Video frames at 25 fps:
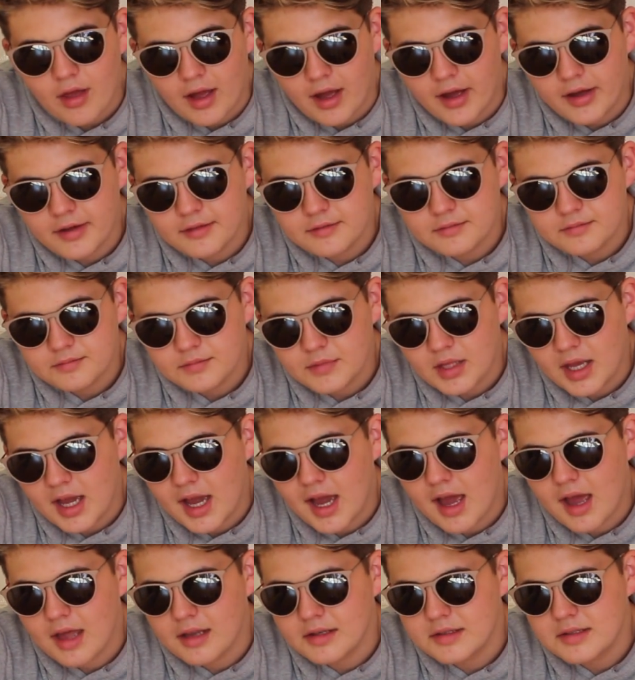that
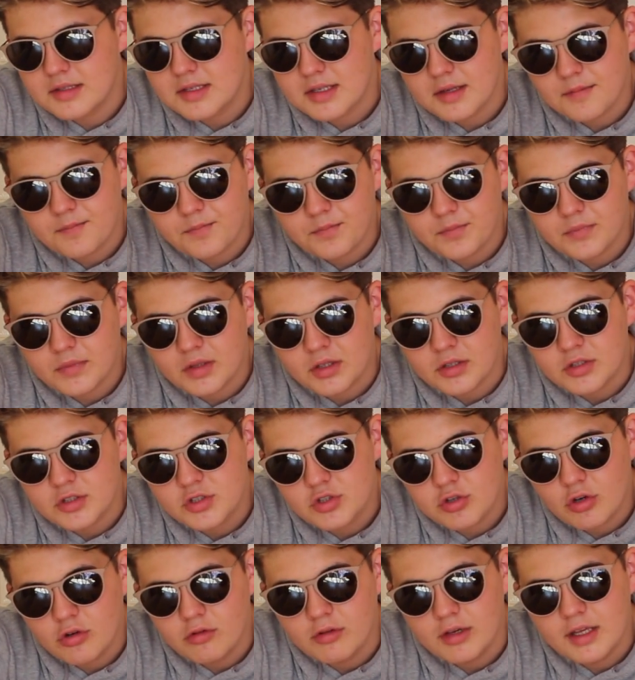and
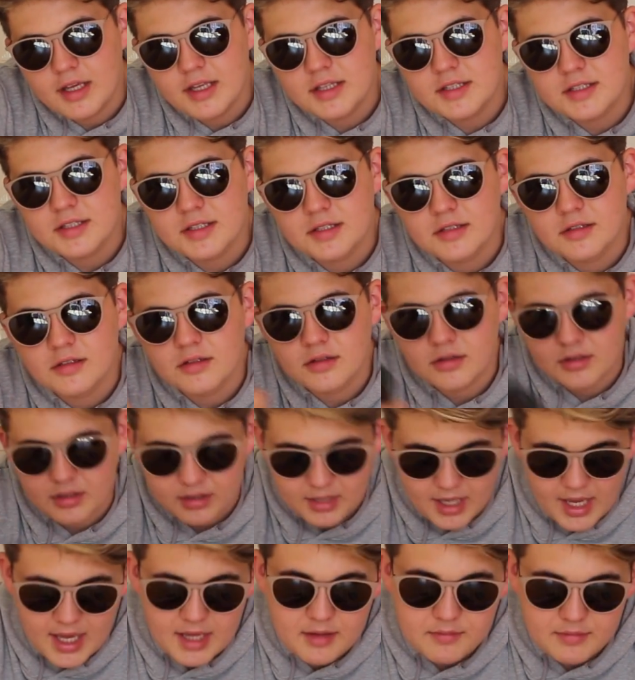control it, the
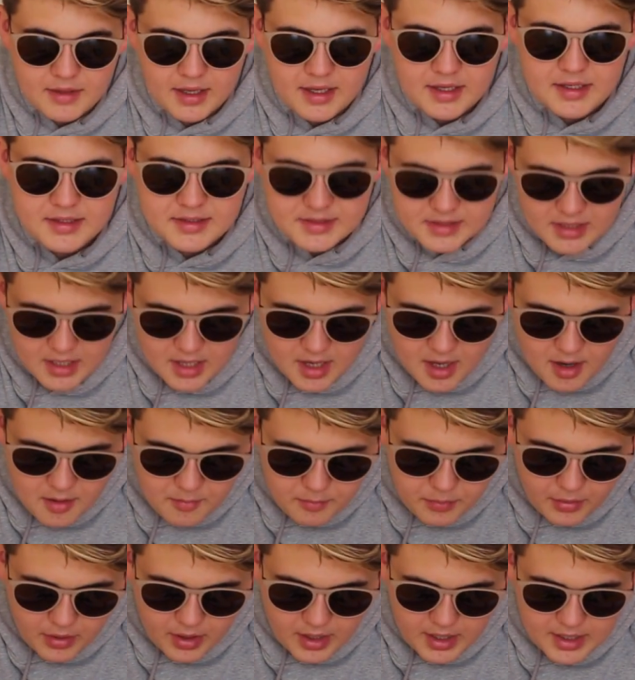game that is,
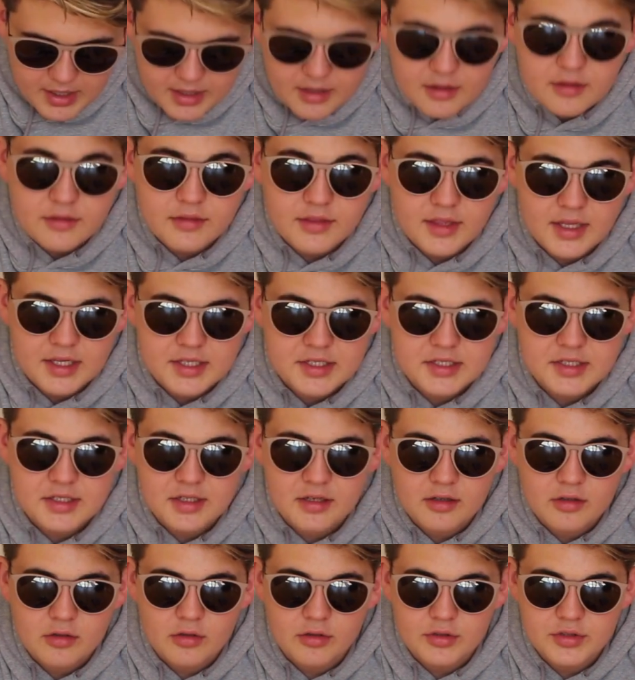by this
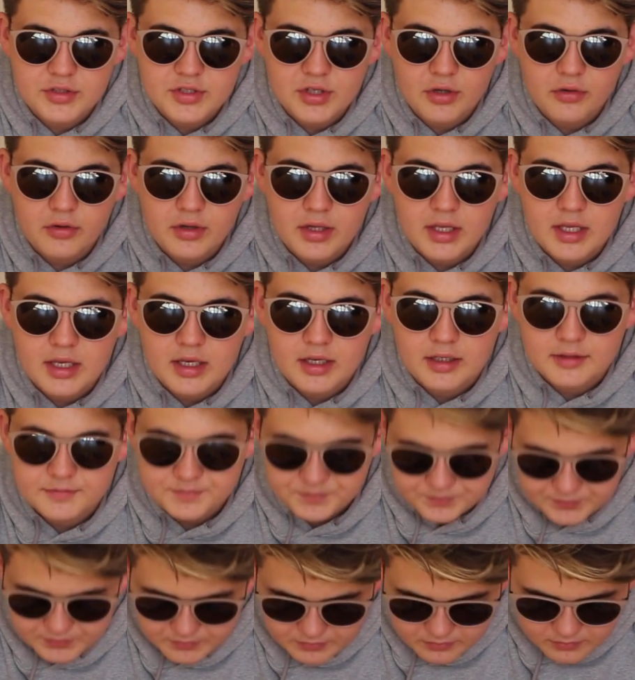console here.
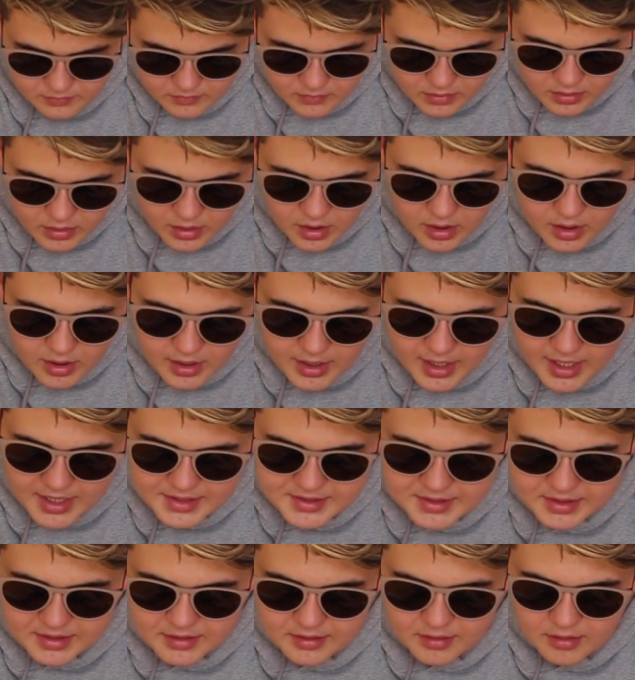It
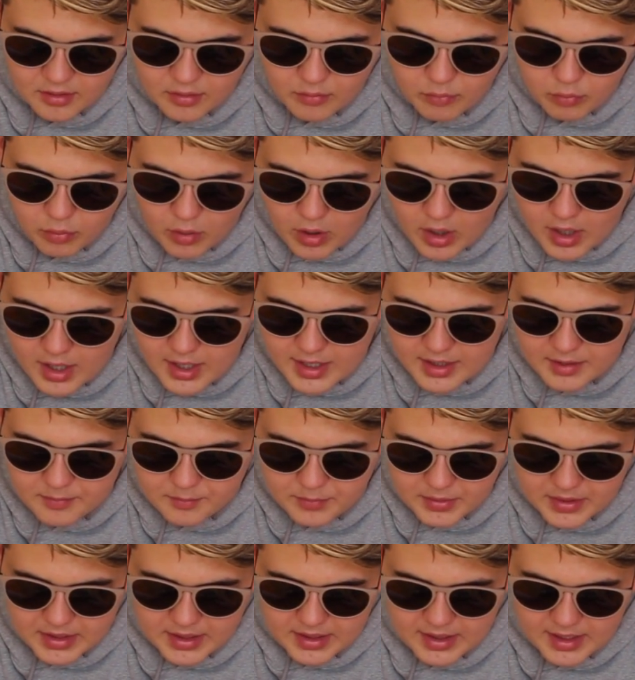has a Y,
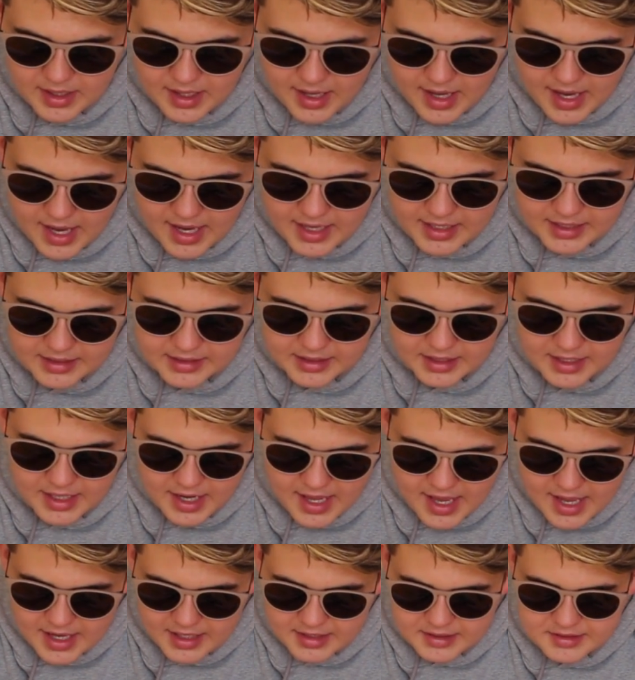B, A and an
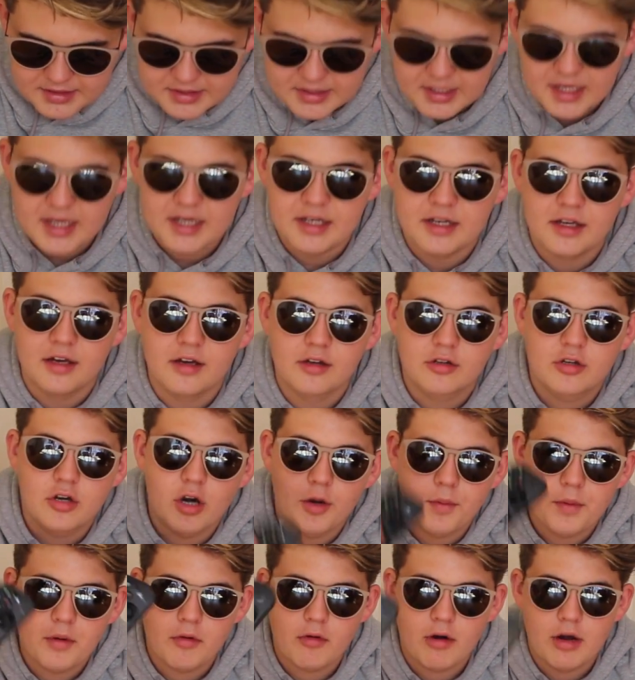X in a
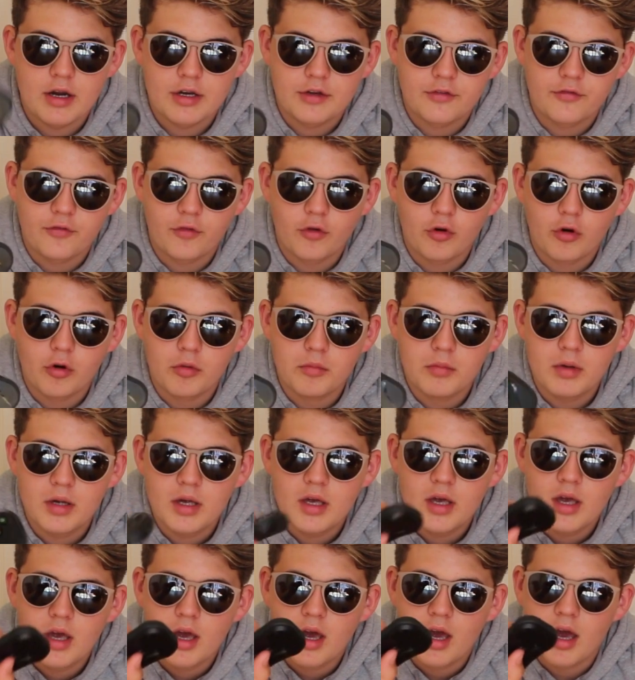copyrighted form.
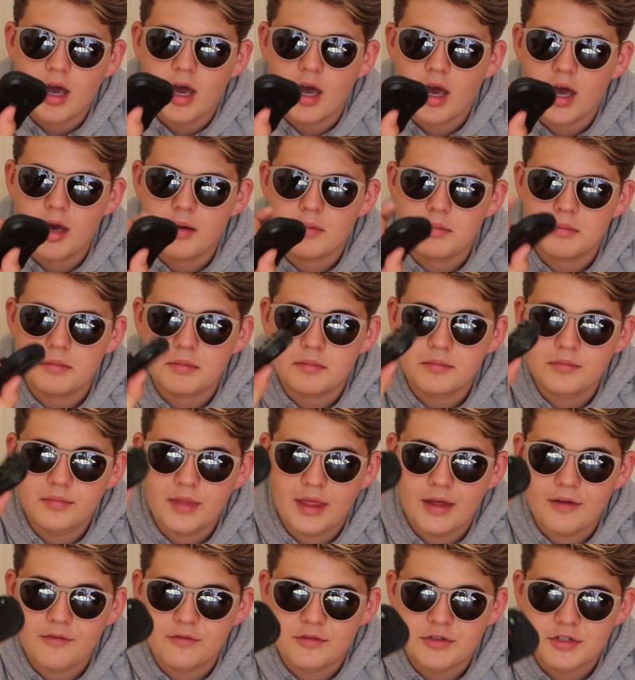
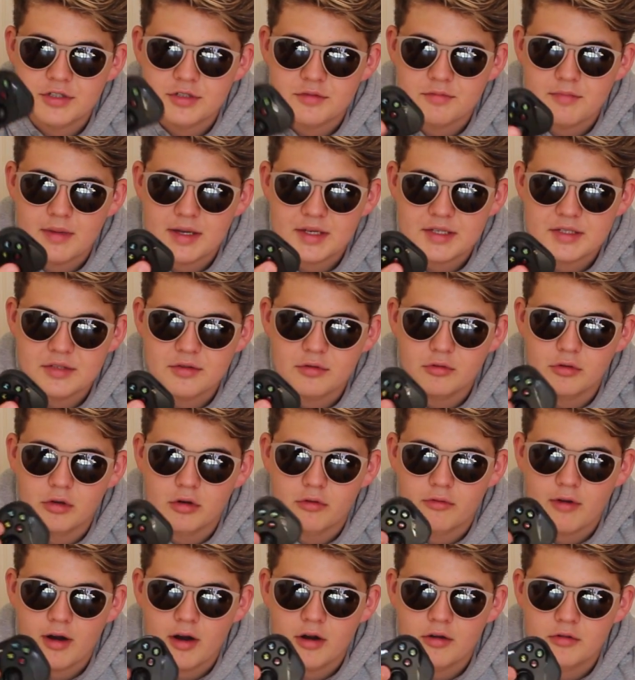They've just mixed it
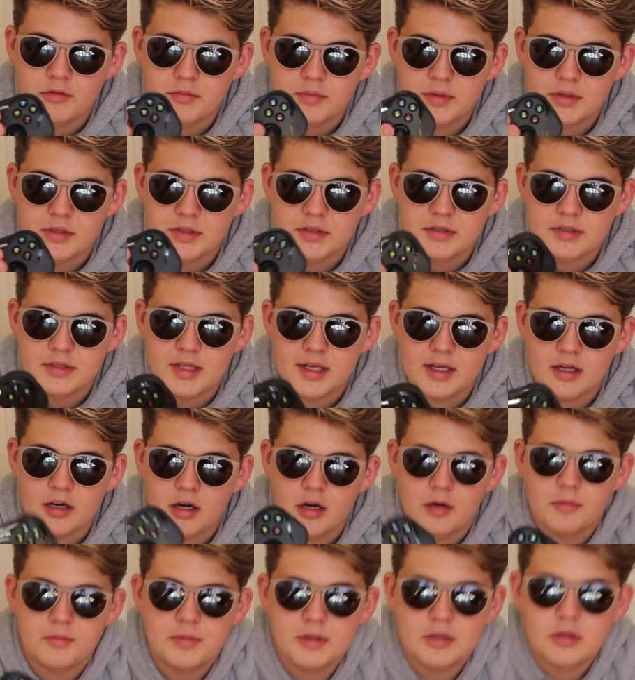all around because they
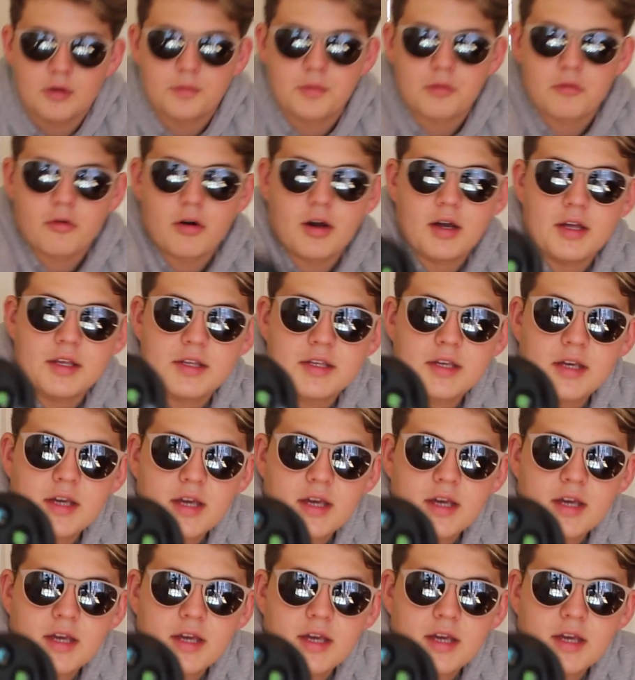can't be copyrighted.